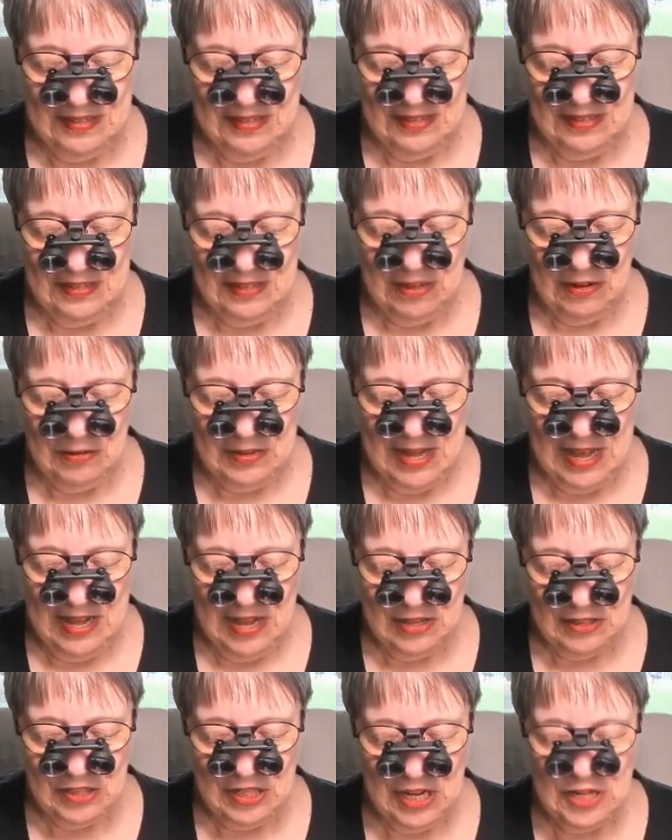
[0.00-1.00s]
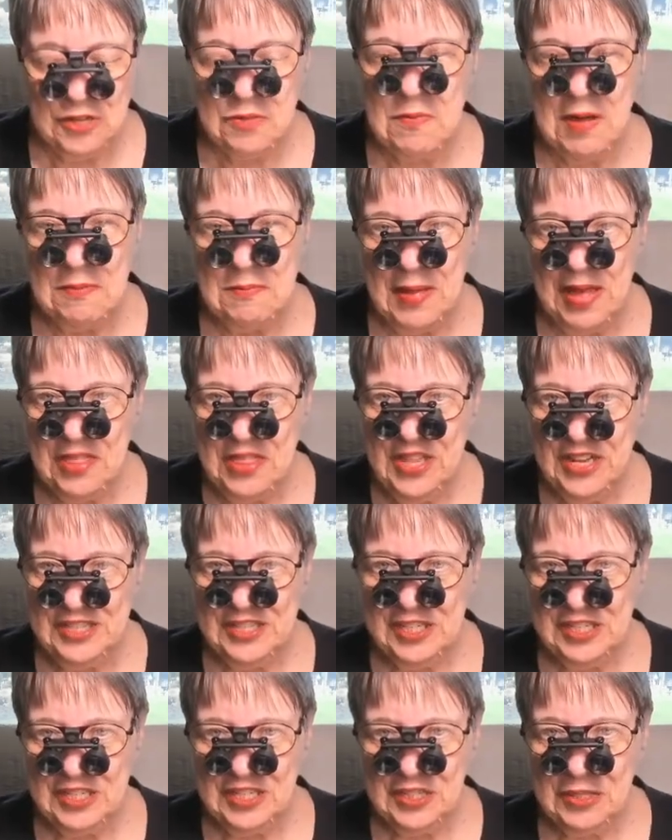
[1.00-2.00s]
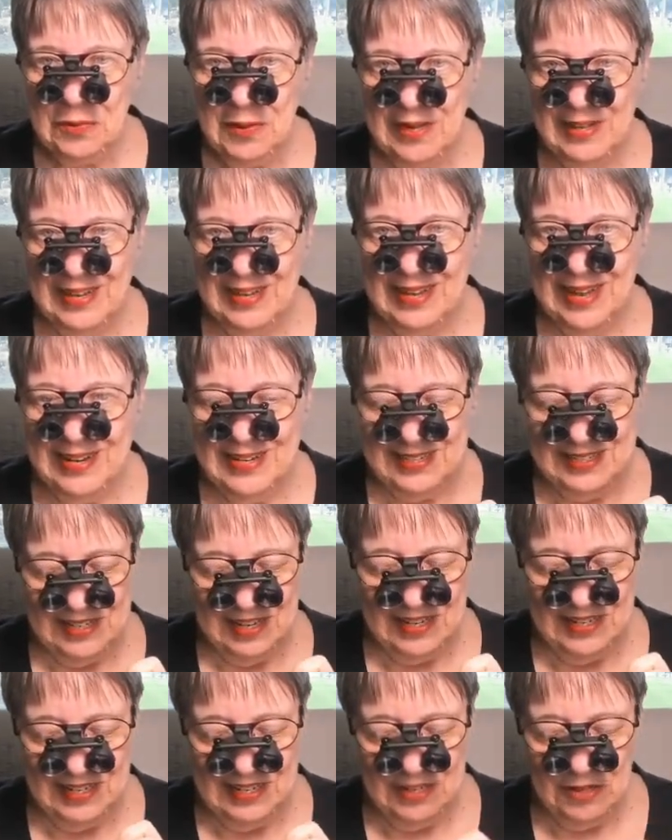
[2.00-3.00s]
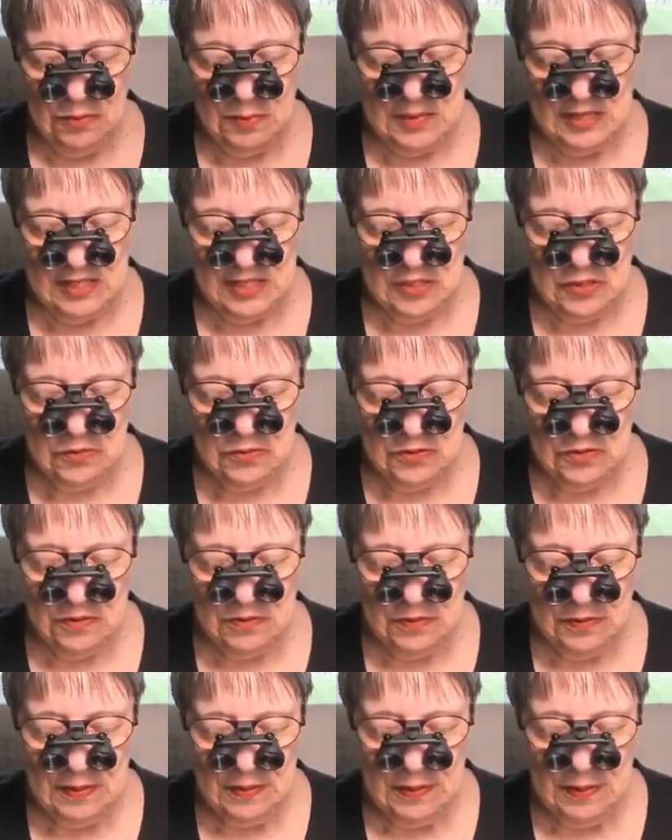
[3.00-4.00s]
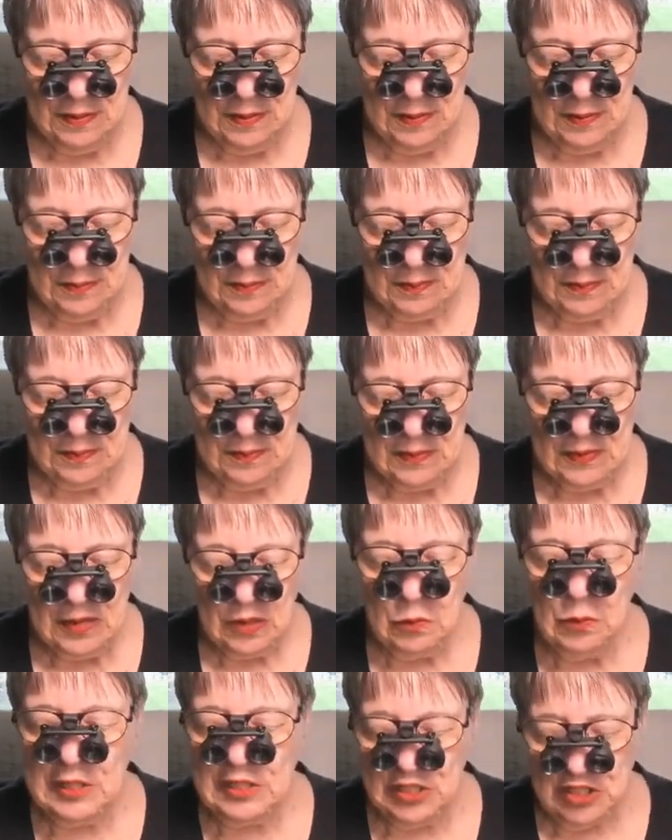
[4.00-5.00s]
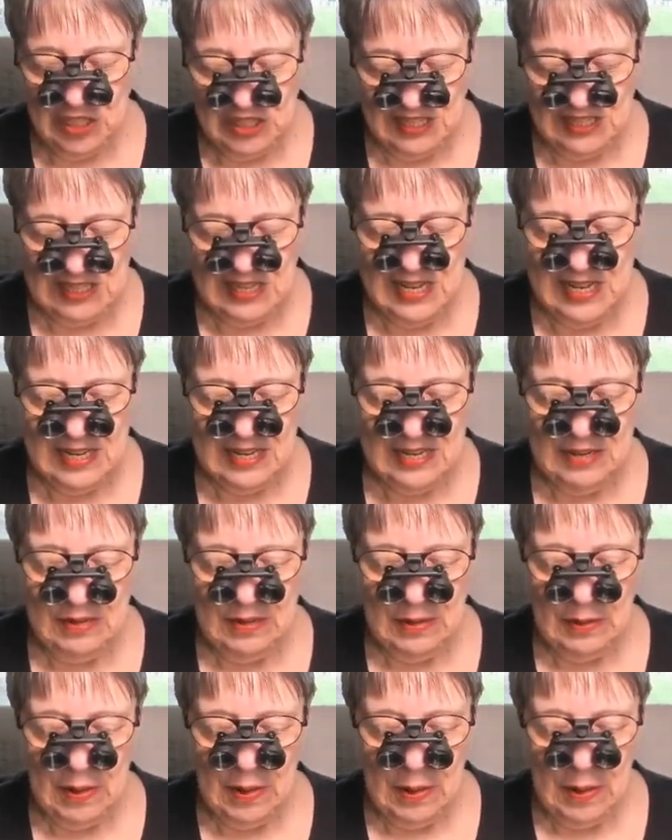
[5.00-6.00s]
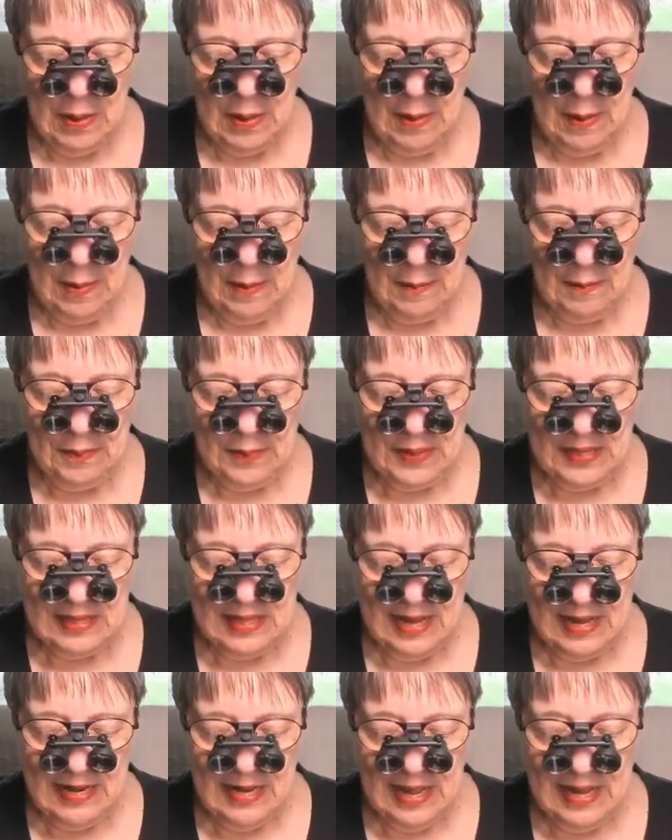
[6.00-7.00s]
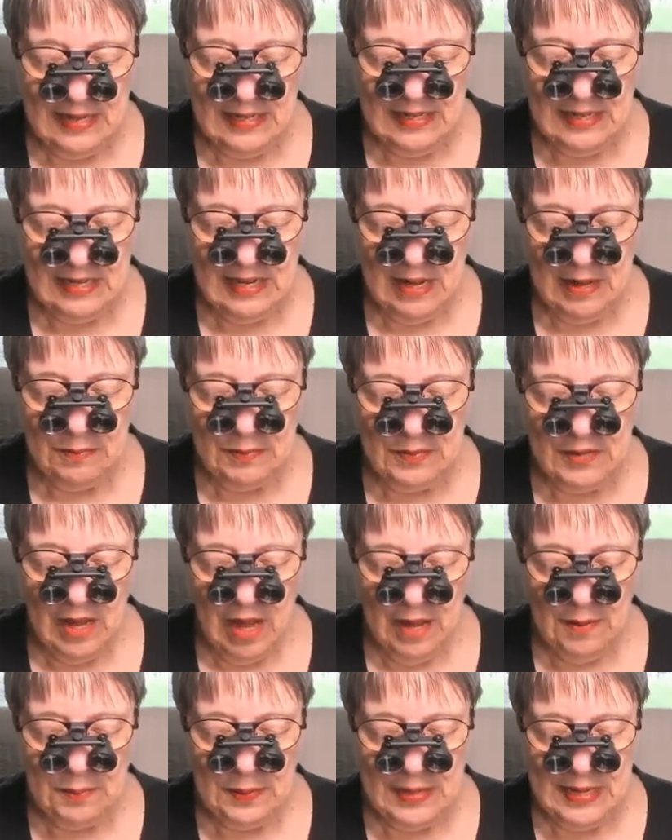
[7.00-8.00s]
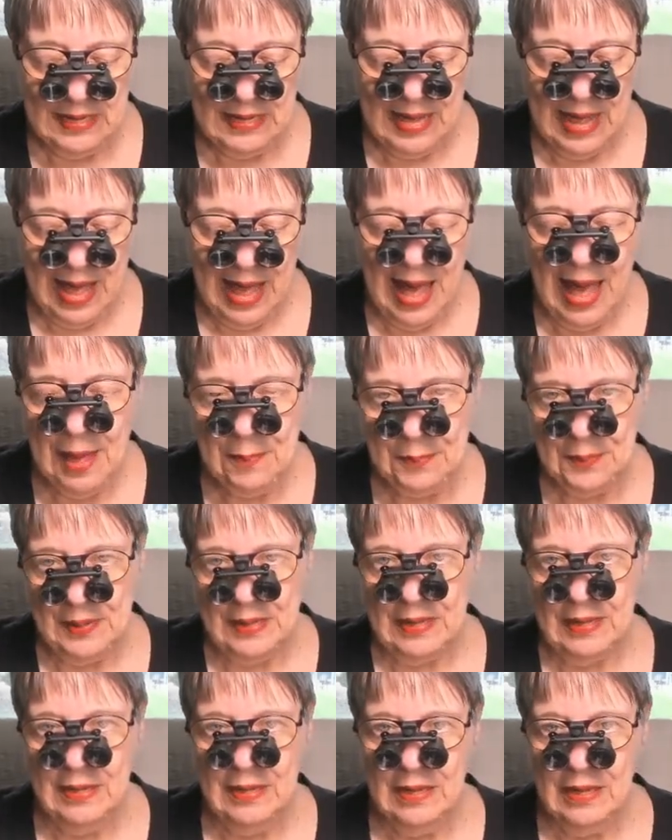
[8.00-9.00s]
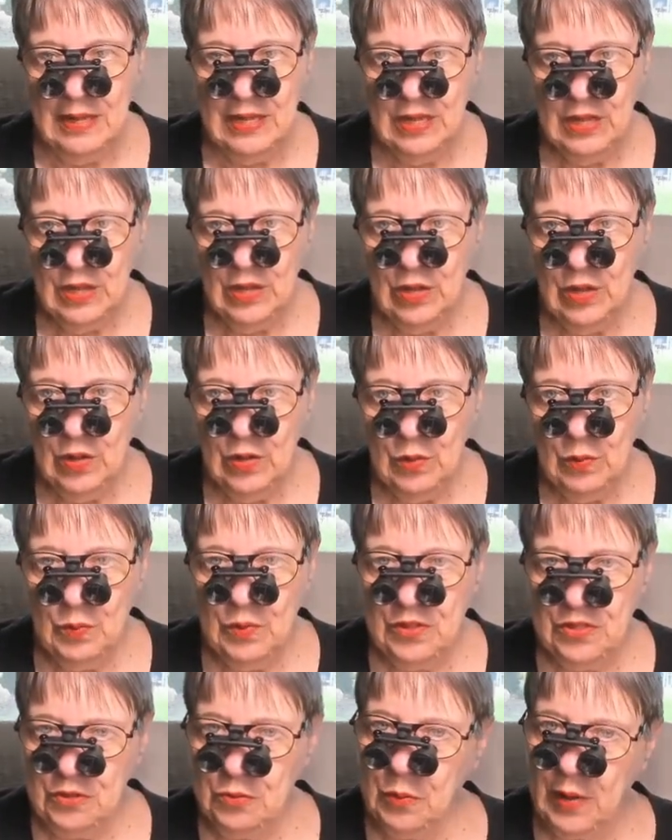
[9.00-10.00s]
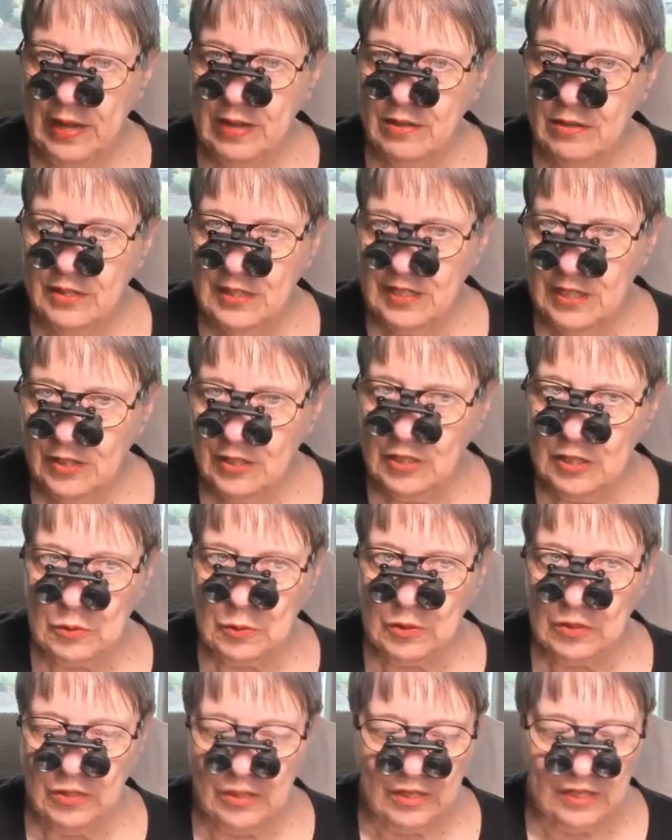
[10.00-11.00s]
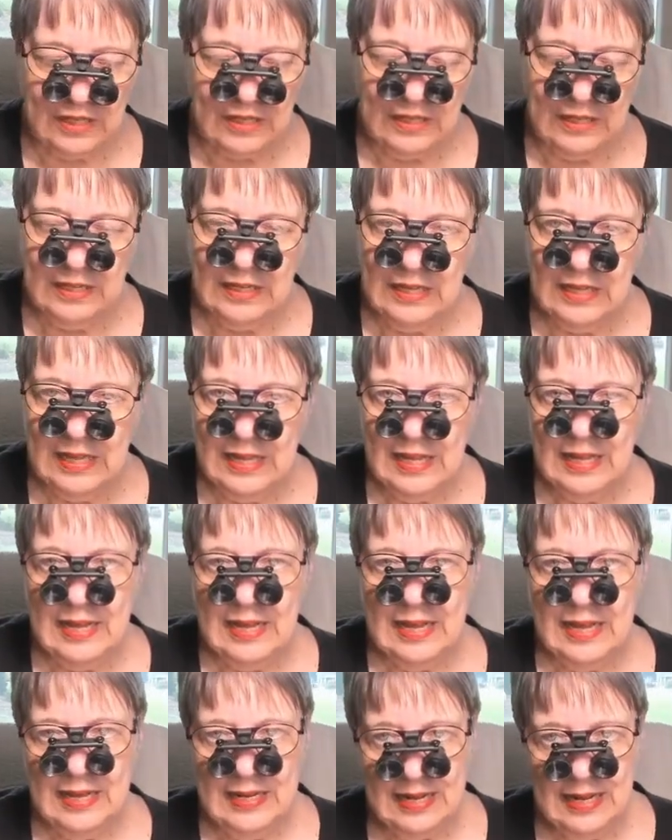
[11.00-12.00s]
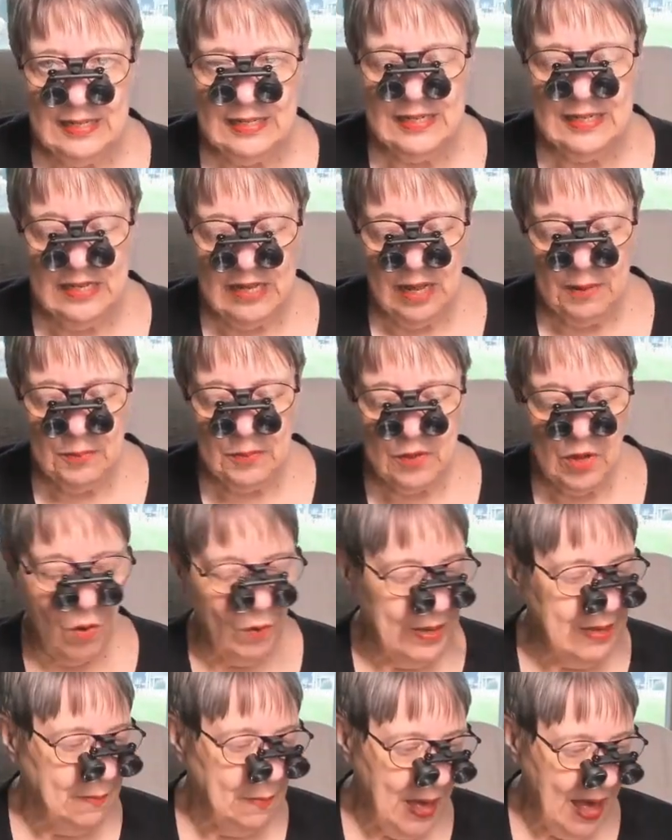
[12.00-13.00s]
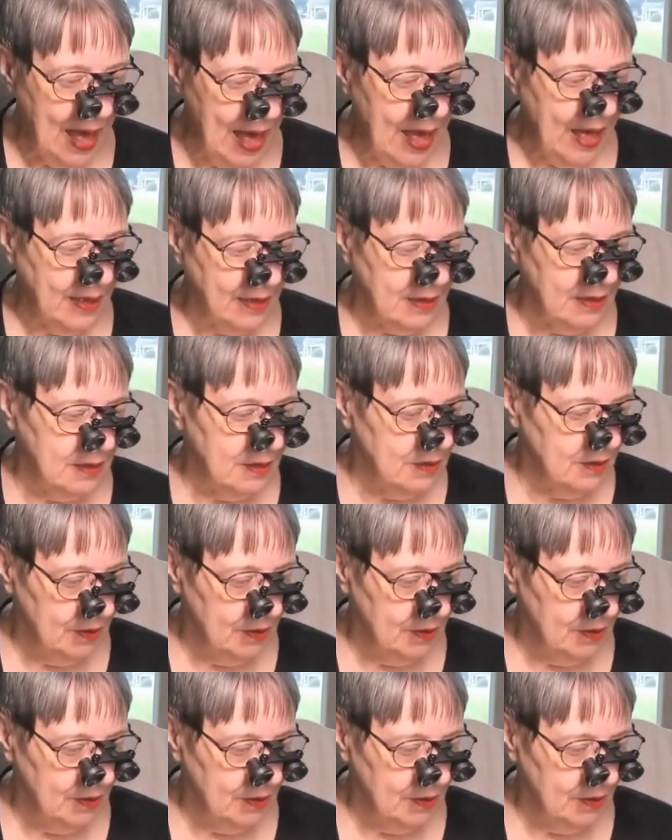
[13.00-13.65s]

yeah, okay, I'll change my method just so I can get it done a little bit sooner, which she did, but then ended up not being happy with the way her stitches were looking, and ended up going back